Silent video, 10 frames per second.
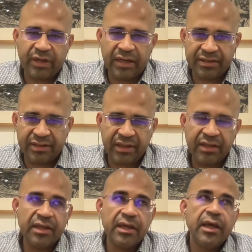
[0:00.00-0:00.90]
LIC.
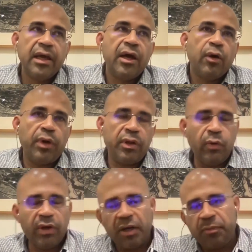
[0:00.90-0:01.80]
When you
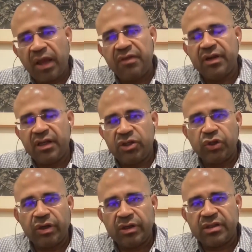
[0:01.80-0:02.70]
look at private
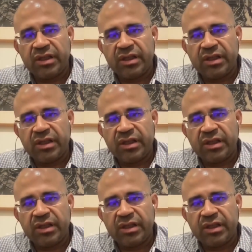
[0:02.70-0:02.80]
insurers,